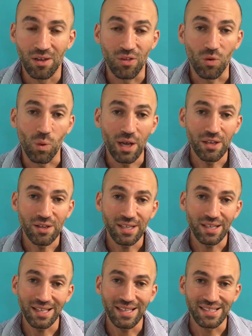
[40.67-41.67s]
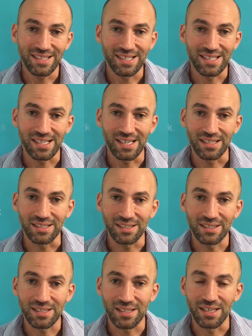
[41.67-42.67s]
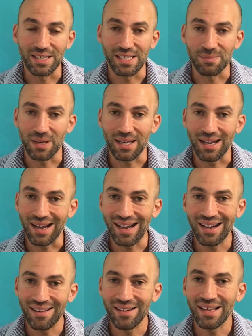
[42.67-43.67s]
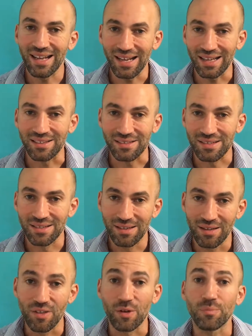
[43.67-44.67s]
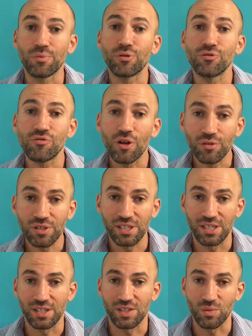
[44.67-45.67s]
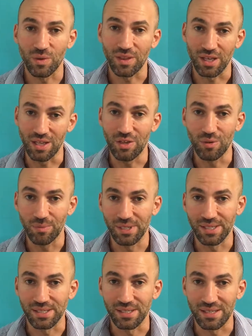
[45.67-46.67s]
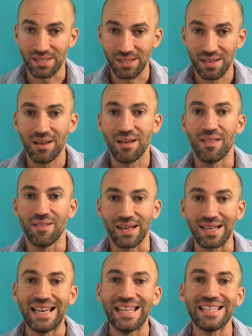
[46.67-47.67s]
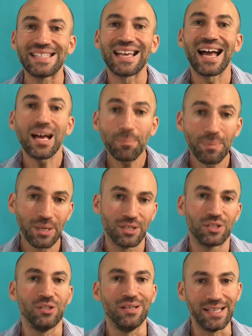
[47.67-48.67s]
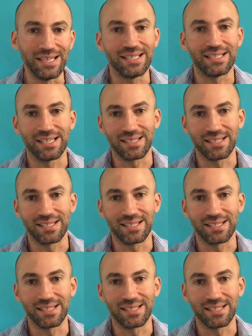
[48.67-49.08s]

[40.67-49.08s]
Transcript: The way you get leads and sales is by ironing out the process within your business that leads up to leads